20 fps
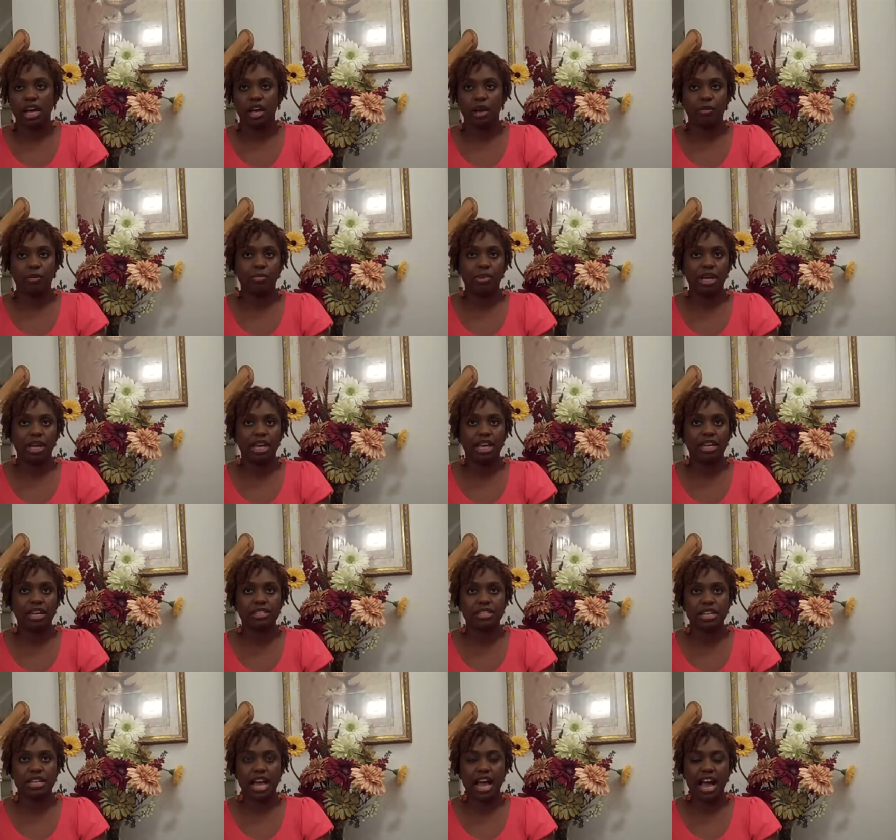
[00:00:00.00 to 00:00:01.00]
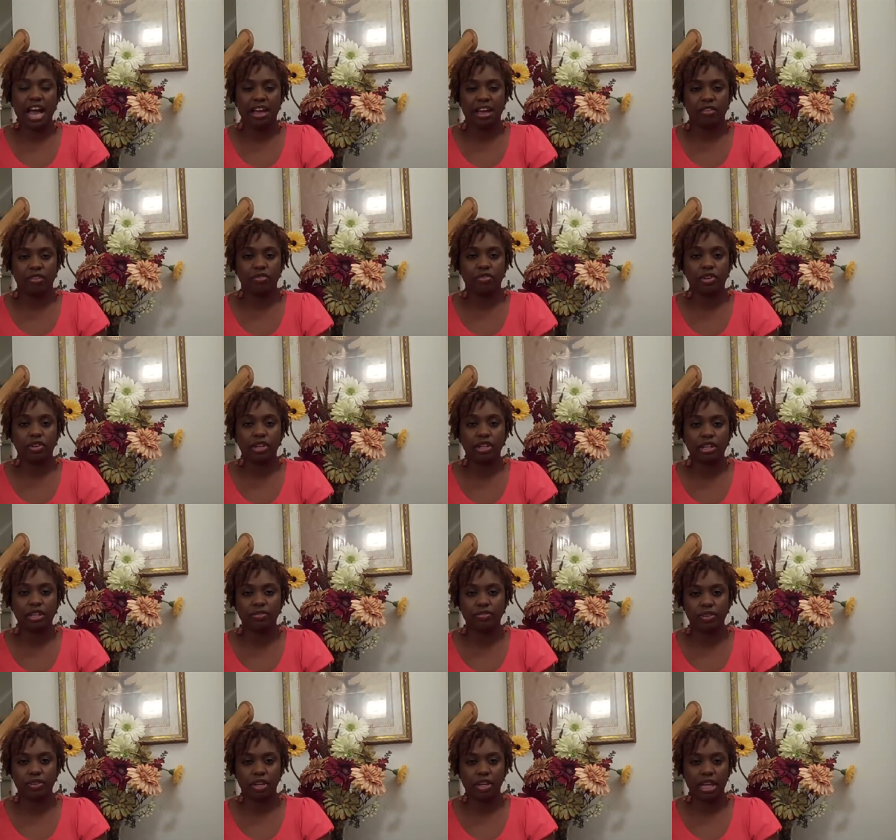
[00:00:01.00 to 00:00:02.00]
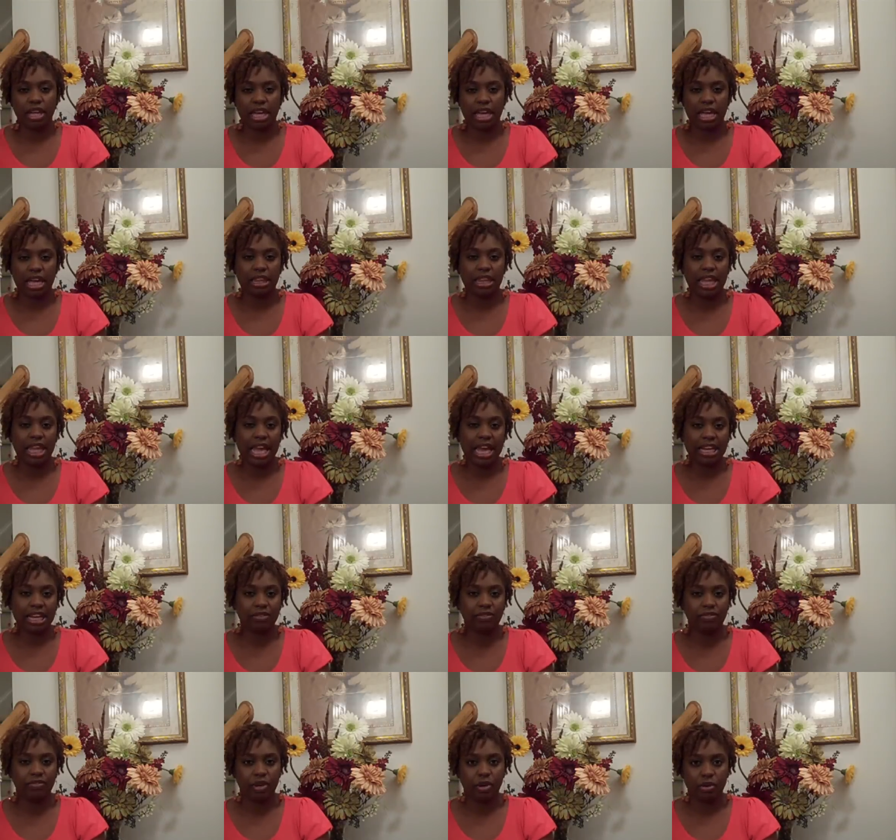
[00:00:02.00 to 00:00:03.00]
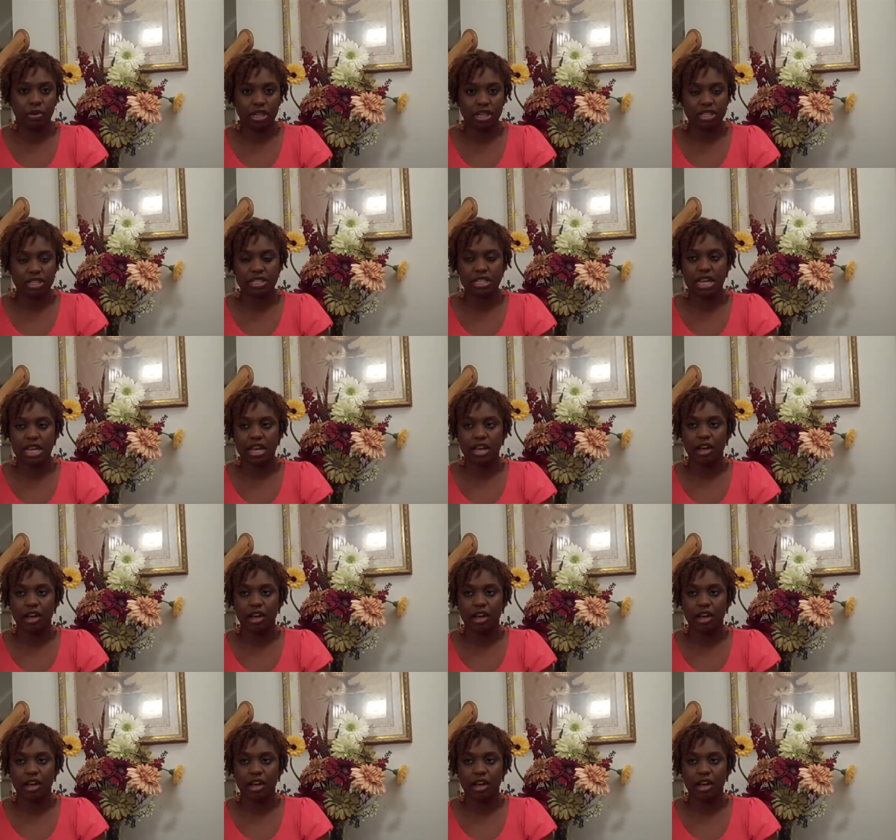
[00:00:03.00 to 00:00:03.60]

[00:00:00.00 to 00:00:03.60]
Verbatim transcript: Um, but I really felt like I lacked focus.